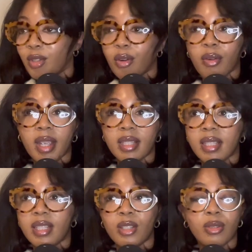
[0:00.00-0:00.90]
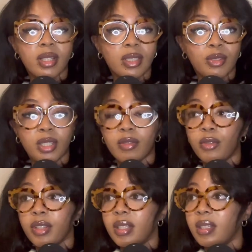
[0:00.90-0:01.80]
crazy destructive shit
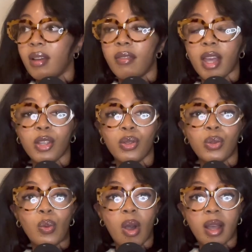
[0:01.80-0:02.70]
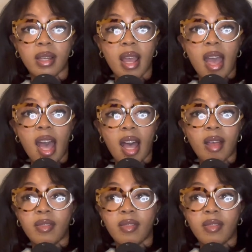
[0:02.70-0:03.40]
for the stuff that you have